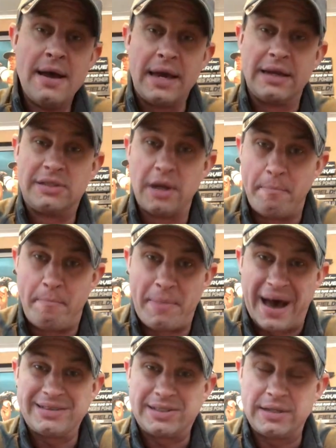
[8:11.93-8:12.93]
He's the
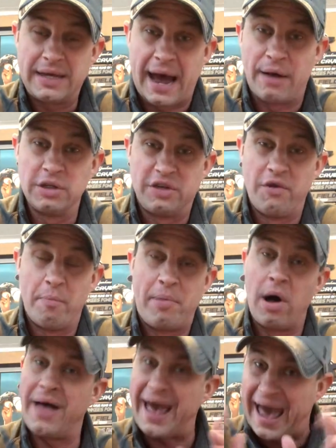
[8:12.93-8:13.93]
best college
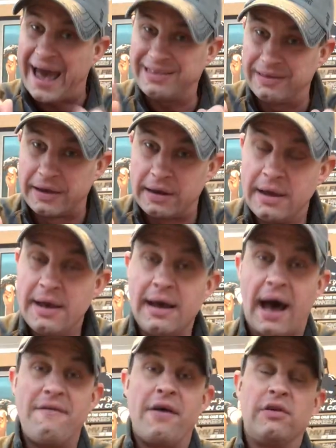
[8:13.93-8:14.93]
football athlete
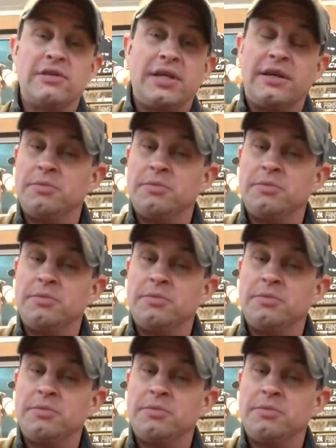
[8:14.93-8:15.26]
I've ever seen.